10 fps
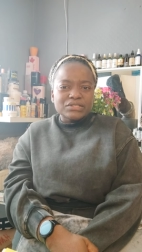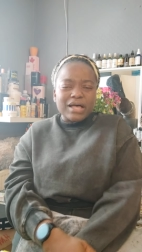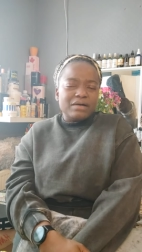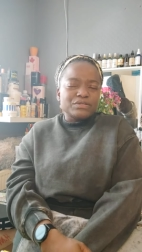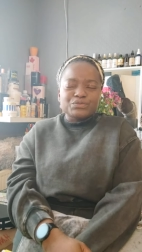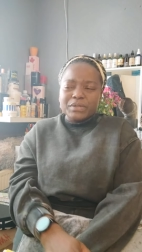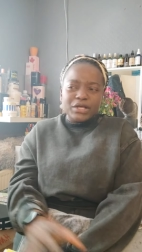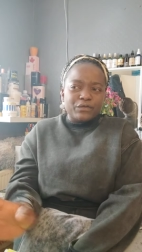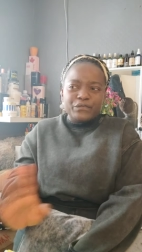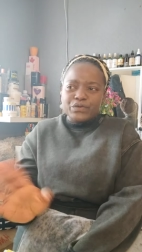So I was
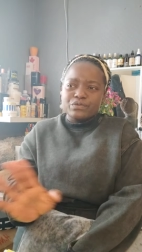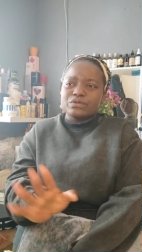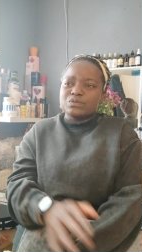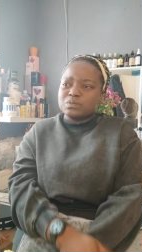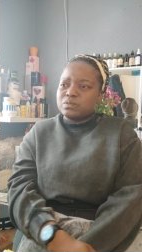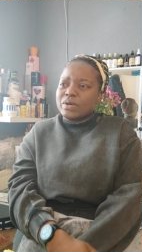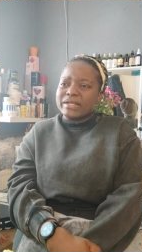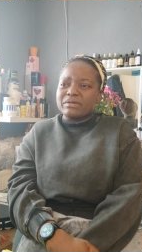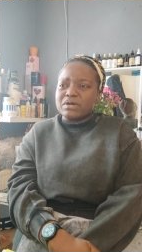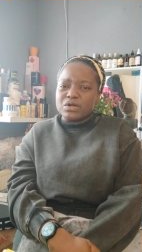really confused where
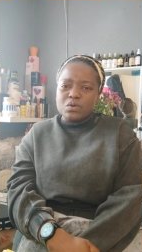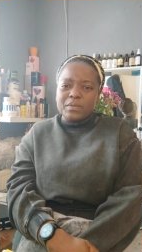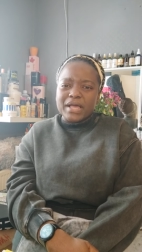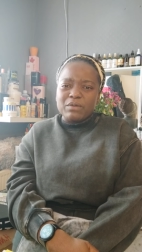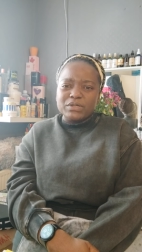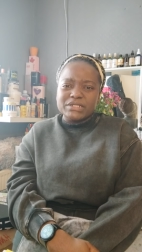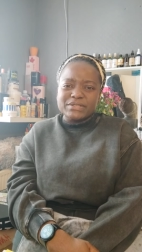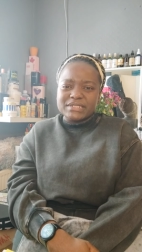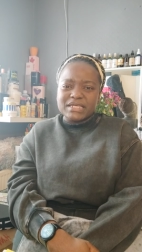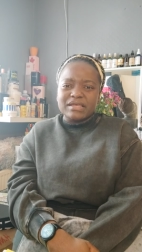they were going. I wanted
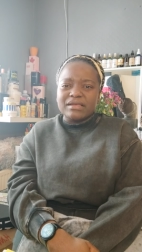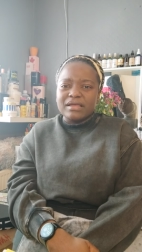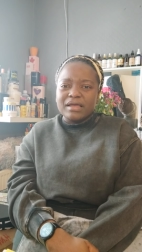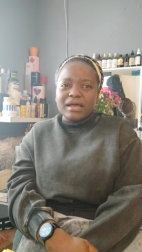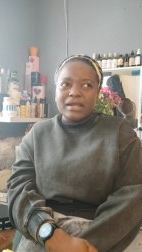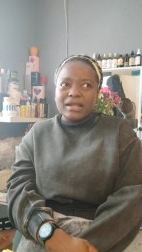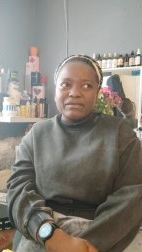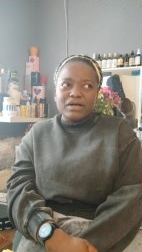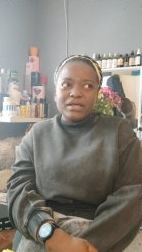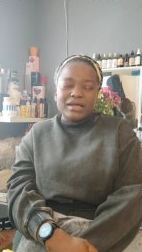to see. And then
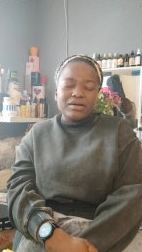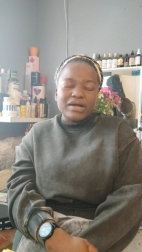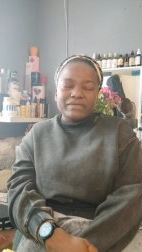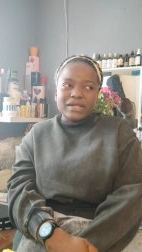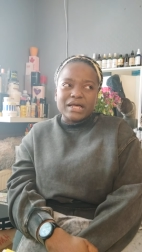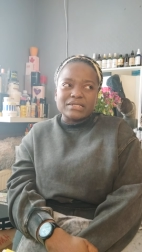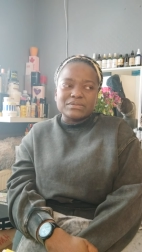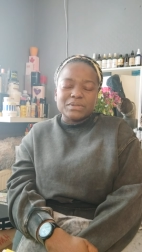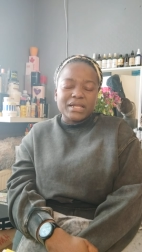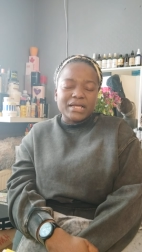I'm okay, craft
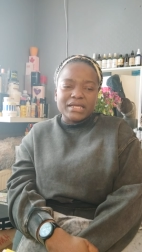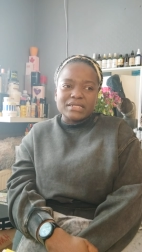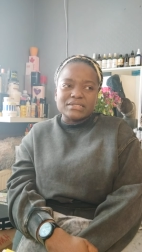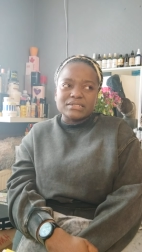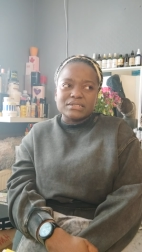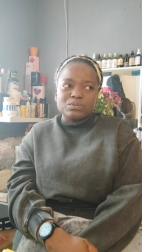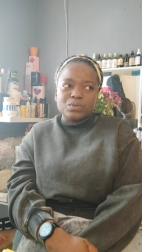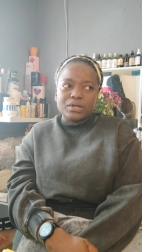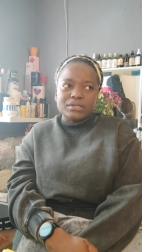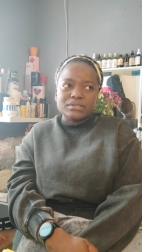class, well I guess it
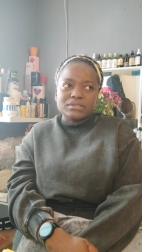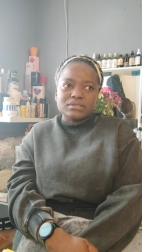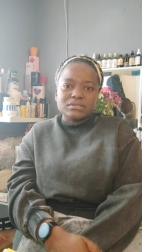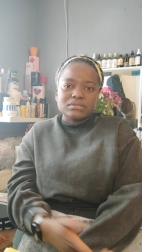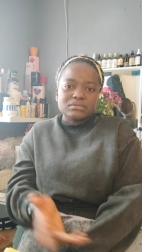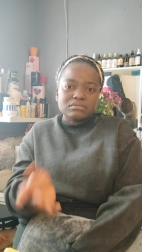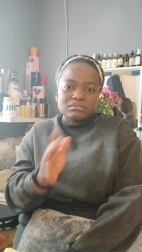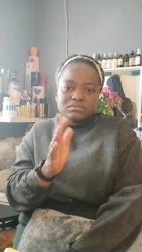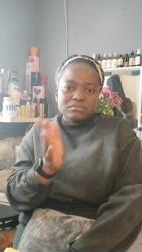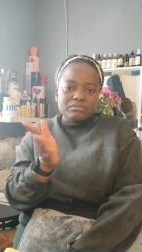works
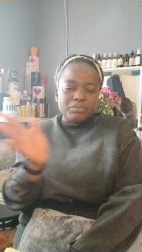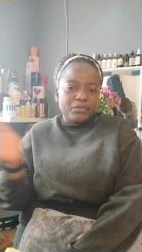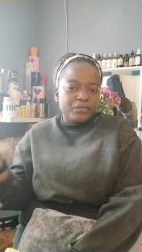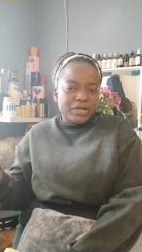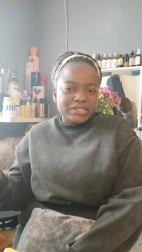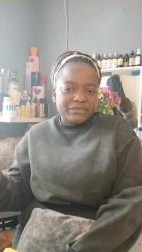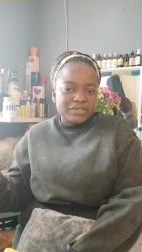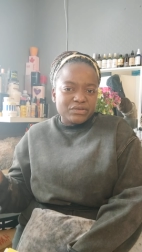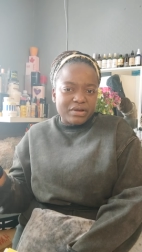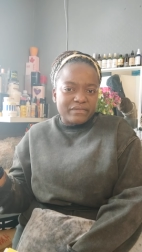both ways if
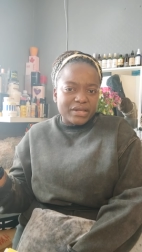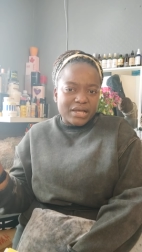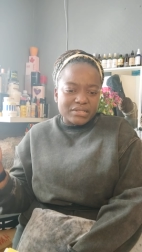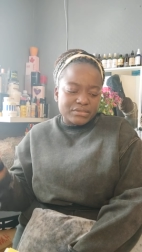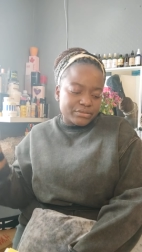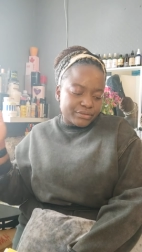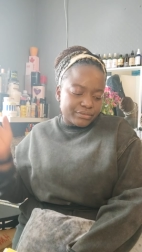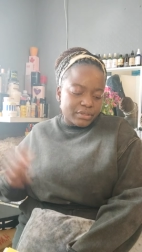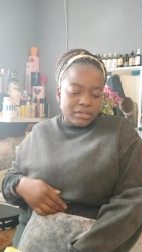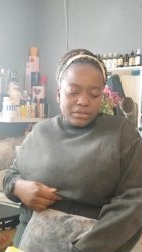it's craft class,
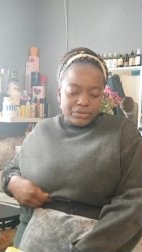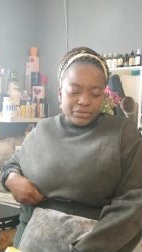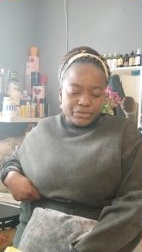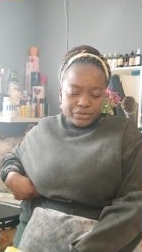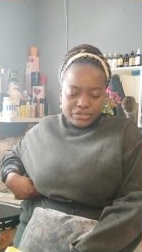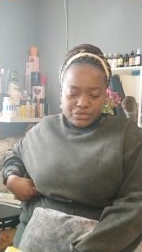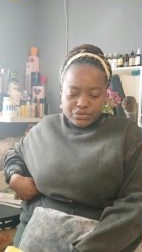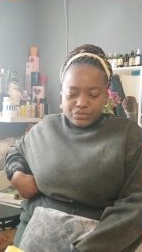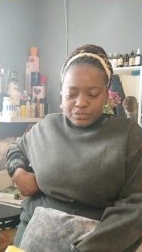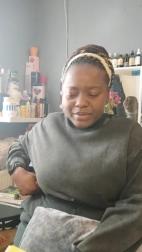so you know it's
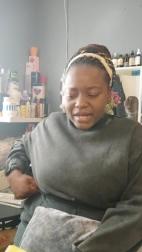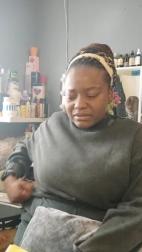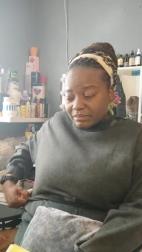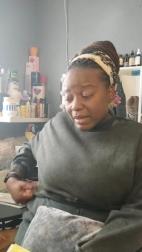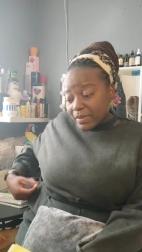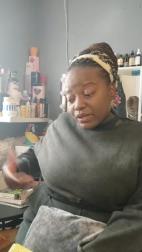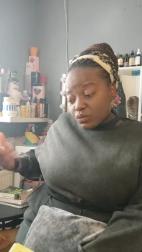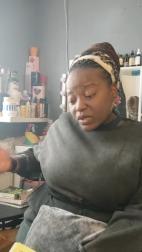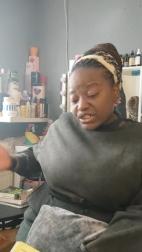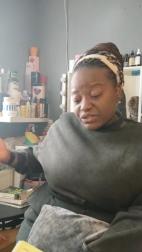not too bad. But by
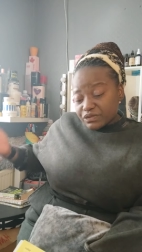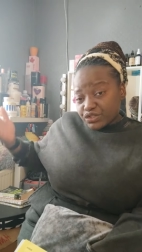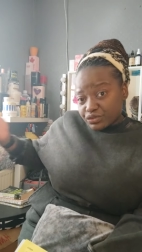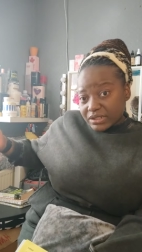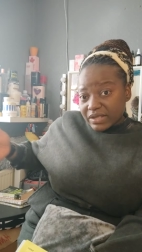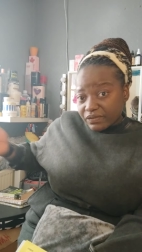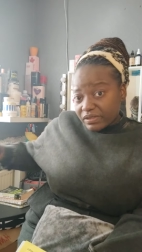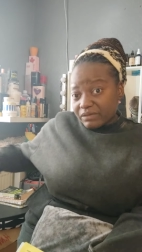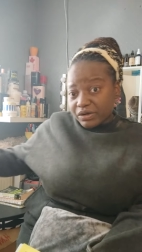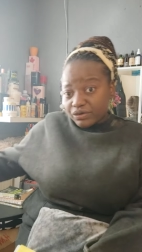the way she was dressed, I
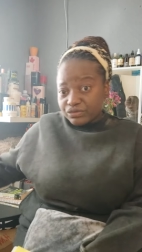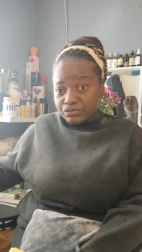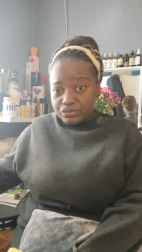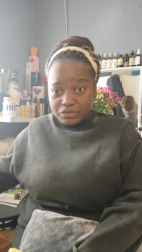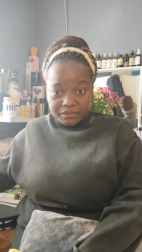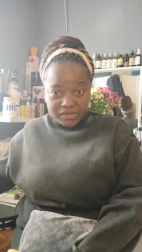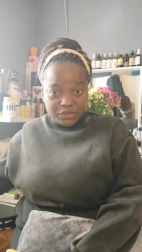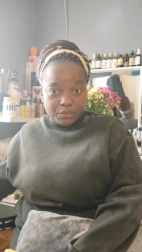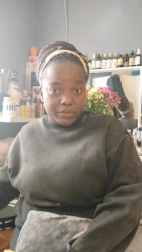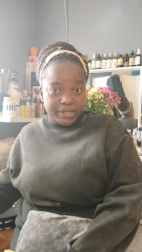thought they were going to do something
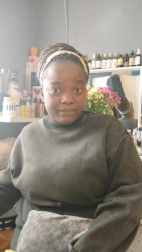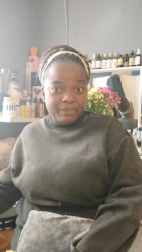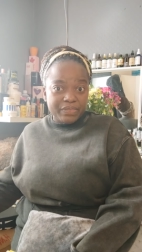sporty.